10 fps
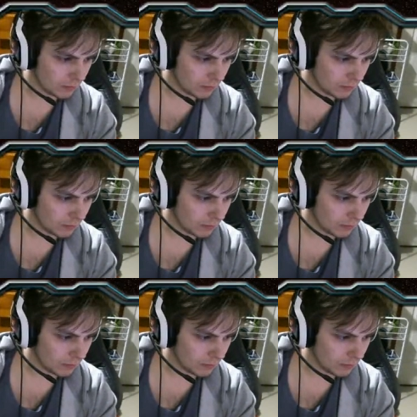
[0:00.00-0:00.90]

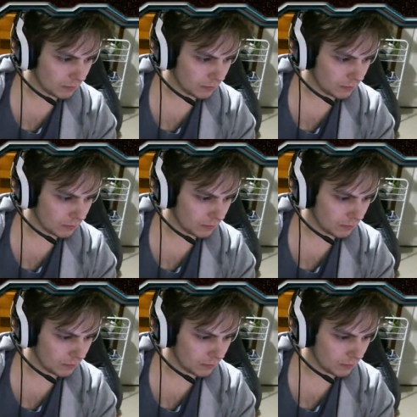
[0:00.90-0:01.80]

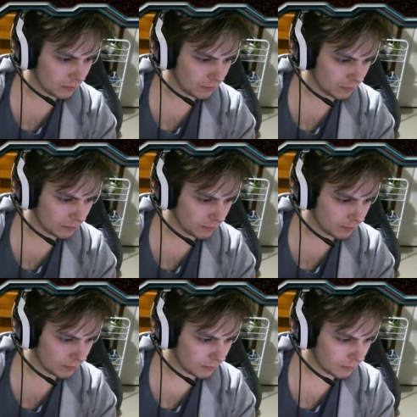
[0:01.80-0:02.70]

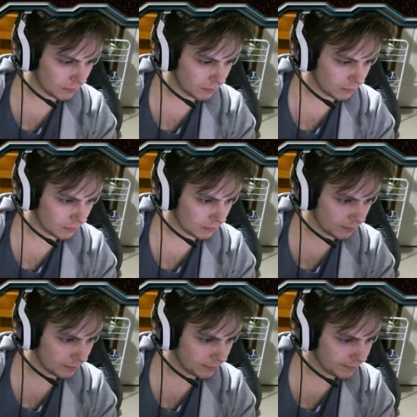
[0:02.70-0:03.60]

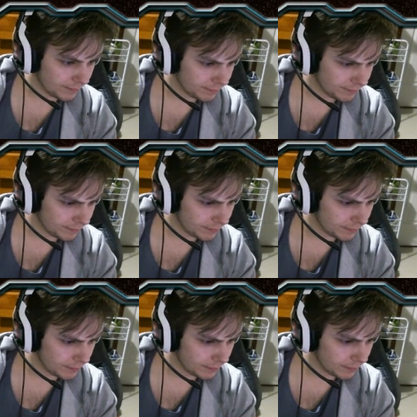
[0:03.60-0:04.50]

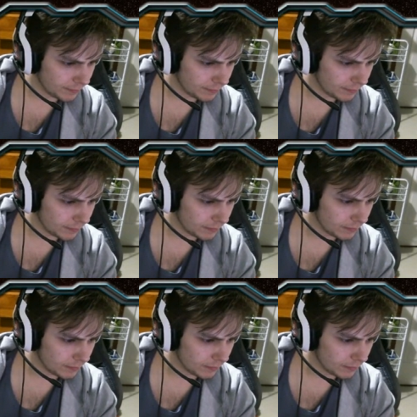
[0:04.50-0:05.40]

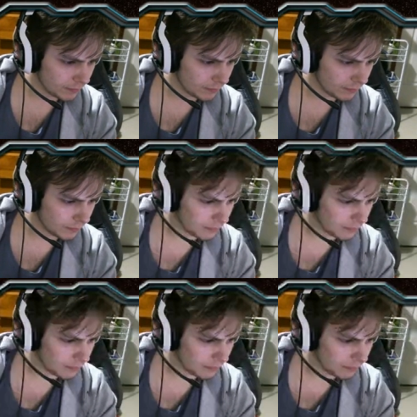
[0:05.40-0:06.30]

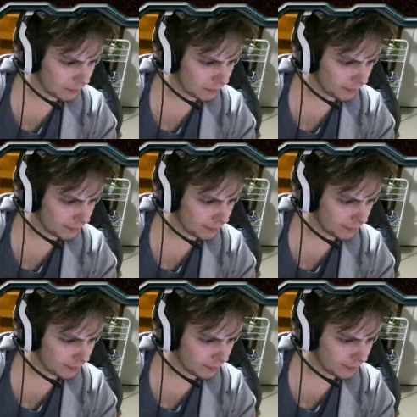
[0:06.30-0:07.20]

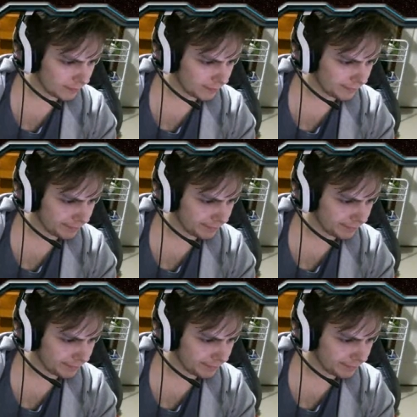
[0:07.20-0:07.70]
Nothing is said.